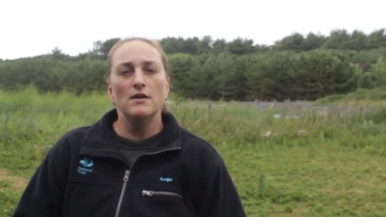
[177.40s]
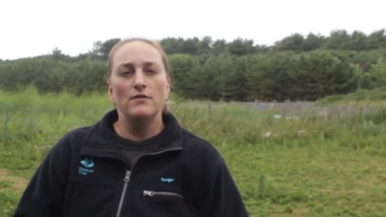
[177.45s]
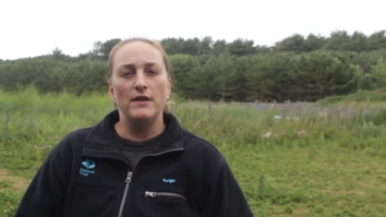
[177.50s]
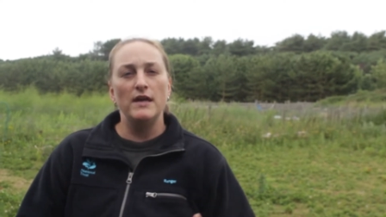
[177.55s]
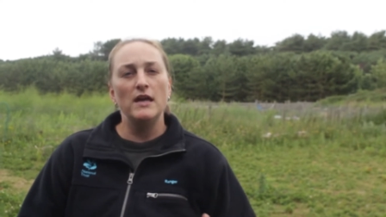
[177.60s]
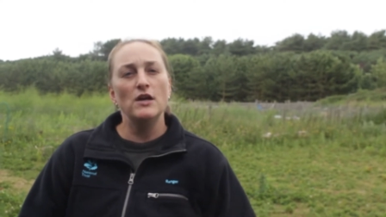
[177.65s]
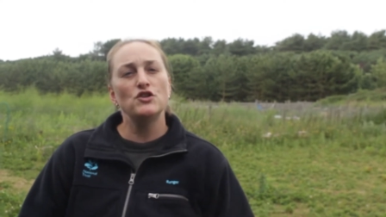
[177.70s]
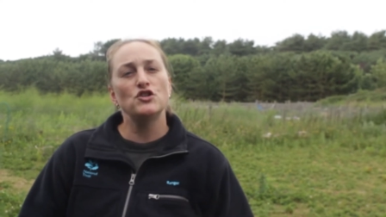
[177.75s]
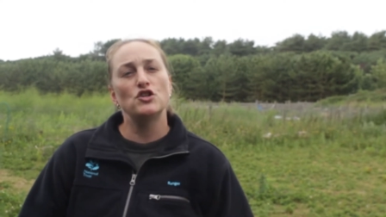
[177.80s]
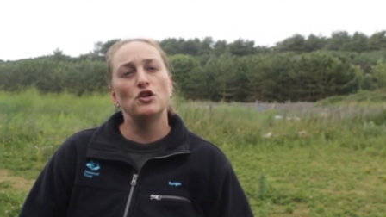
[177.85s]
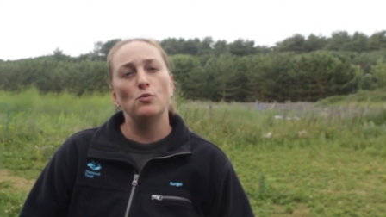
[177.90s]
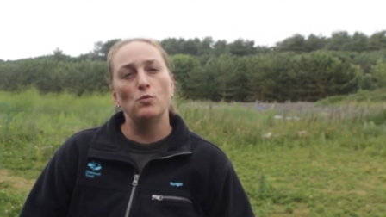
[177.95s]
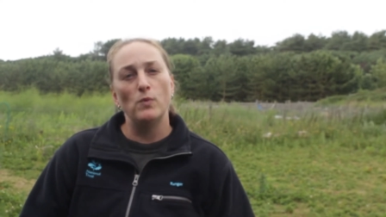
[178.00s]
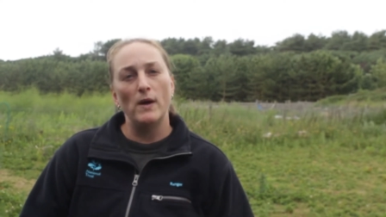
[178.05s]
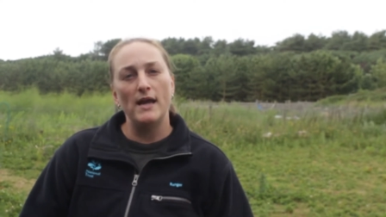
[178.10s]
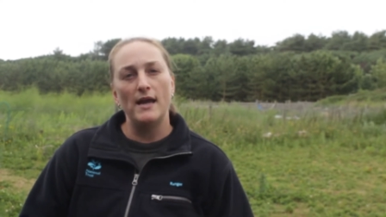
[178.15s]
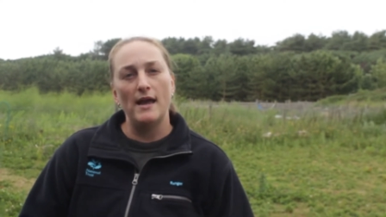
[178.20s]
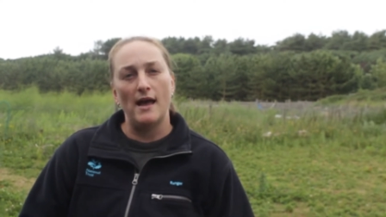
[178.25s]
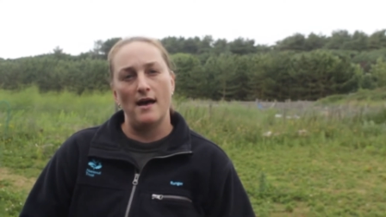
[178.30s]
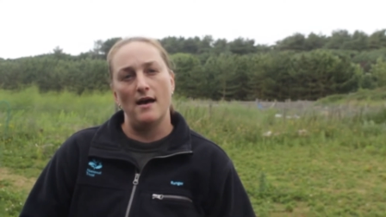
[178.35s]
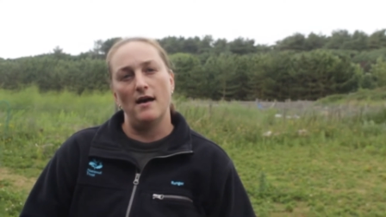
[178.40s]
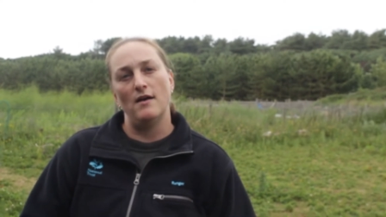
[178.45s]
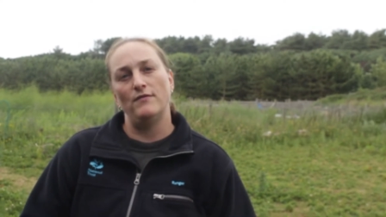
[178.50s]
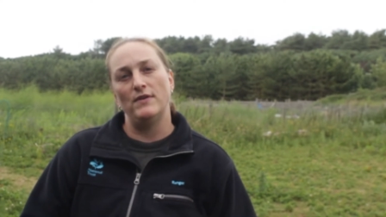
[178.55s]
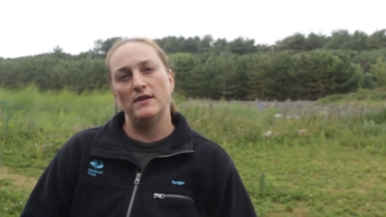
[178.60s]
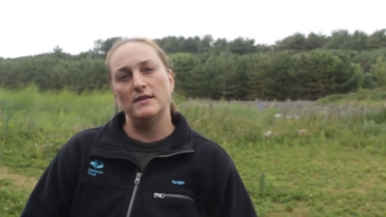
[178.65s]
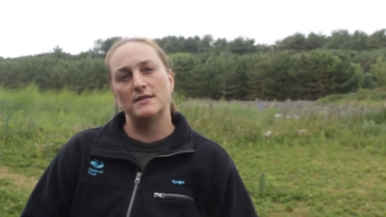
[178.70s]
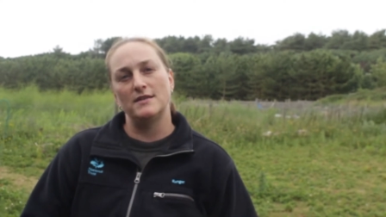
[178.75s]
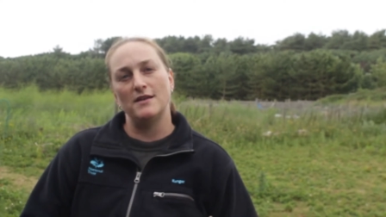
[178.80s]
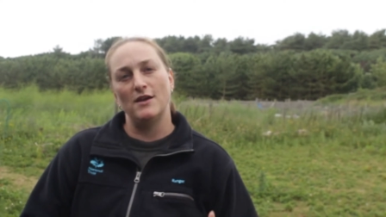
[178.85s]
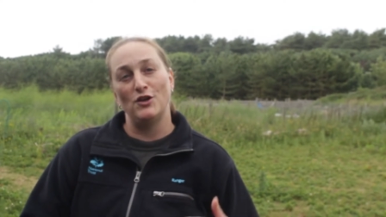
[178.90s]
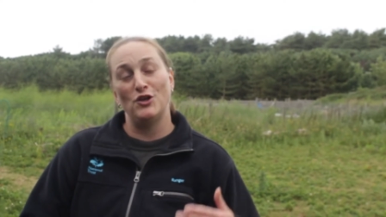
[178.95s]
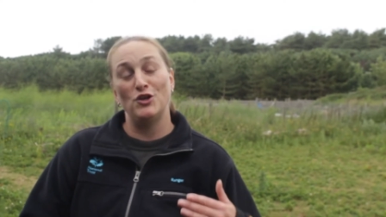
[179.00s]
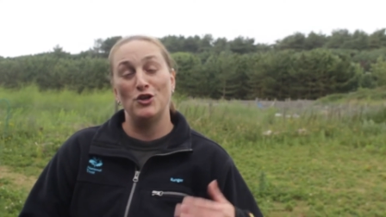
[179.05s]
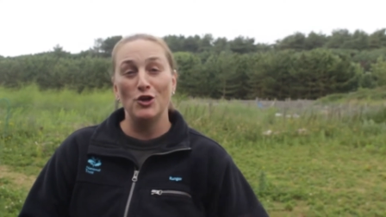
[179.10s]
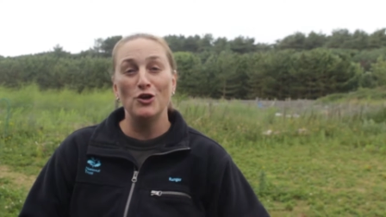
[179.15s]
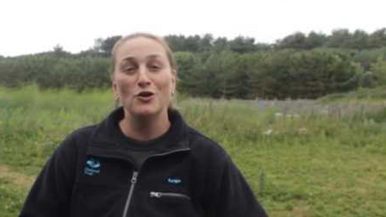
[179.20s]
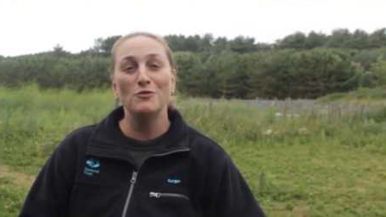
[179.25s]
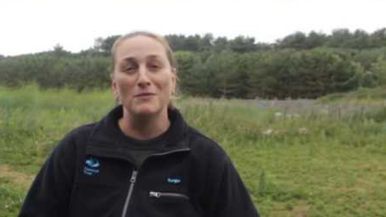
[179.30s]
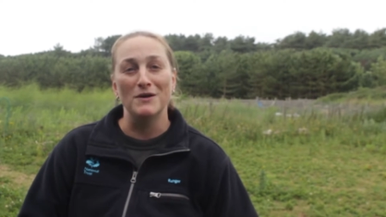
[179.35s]
The issue we have is that
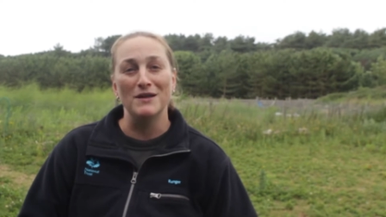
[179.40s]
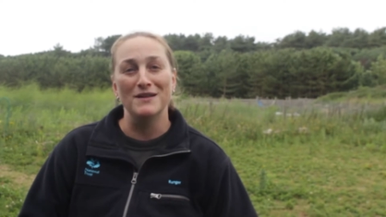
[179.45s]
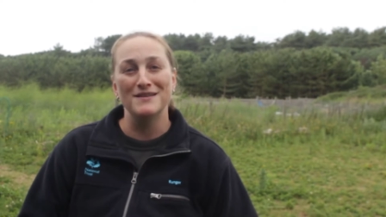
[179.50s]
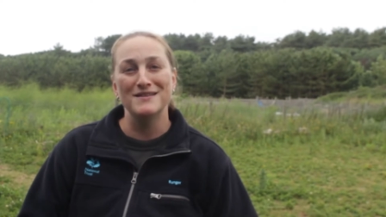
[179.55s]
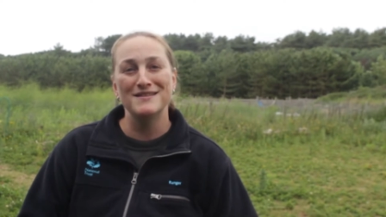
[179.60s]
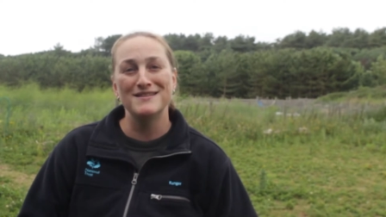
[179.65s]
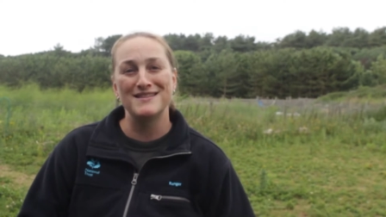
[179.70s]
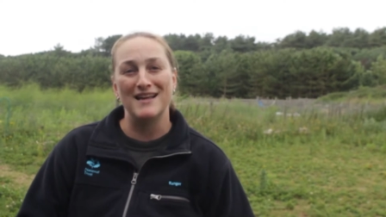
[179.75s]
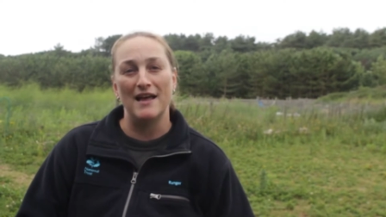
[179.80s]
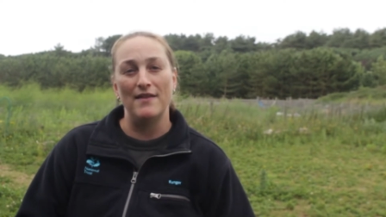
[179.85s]
humans